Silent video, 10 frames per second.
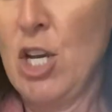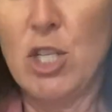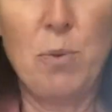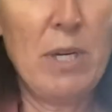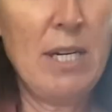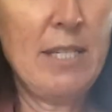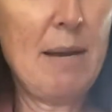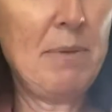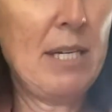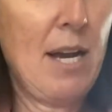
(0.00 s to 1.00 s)
So we're going to
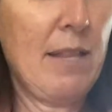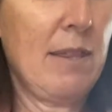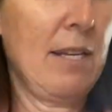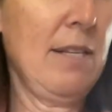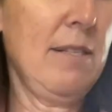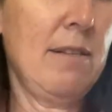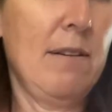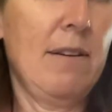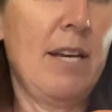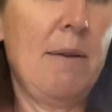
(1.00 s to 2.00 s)
attempt to cut this,
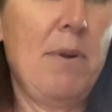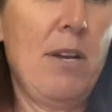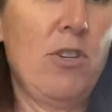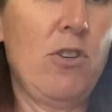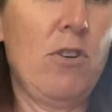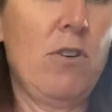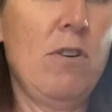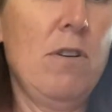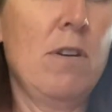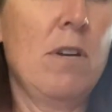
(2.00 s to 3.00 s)
and I'm not
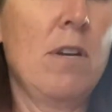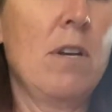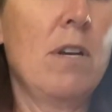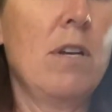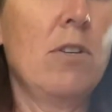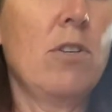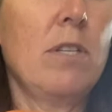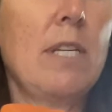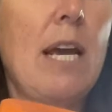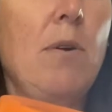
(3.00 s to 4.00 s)
sure
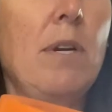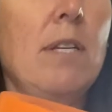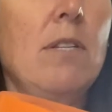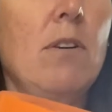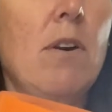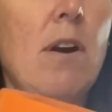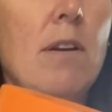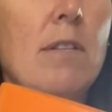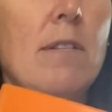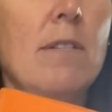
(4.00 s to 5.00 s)
just how easy or
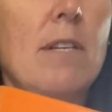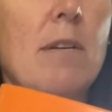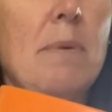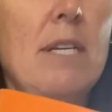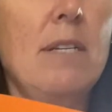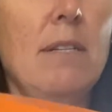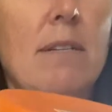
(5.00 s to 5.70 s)
hard this is going to be.